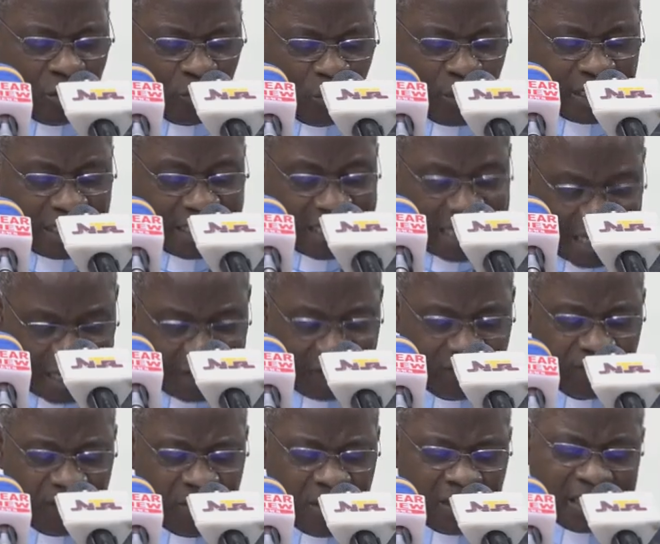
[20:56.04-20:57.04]
will
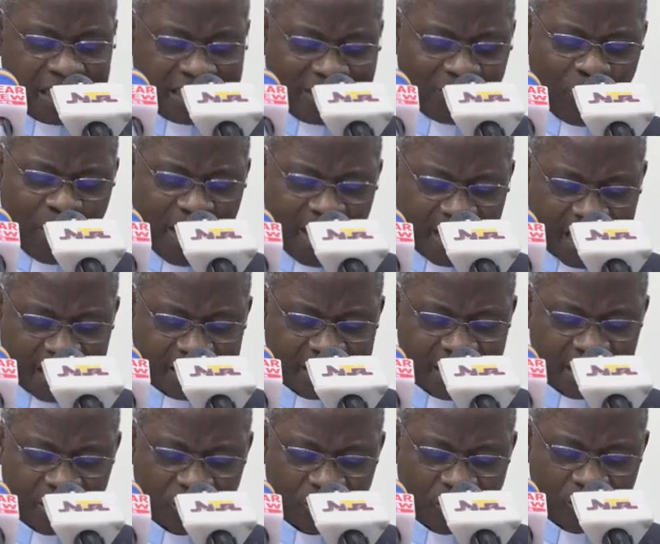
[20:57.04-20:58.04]
give the required
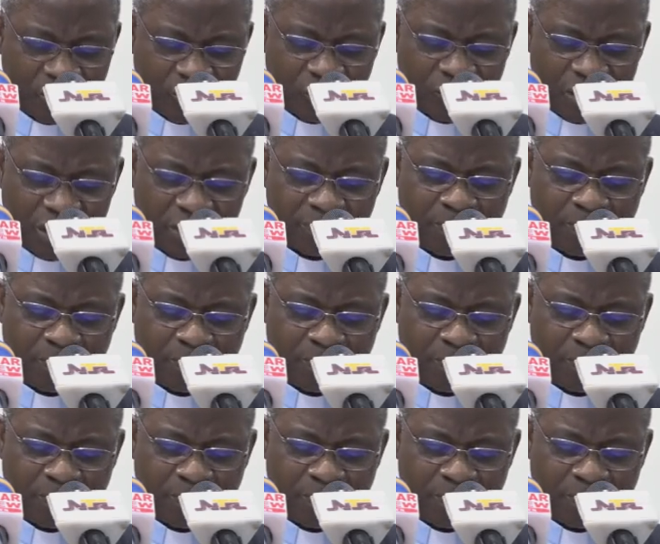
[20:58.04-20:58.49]
attention to this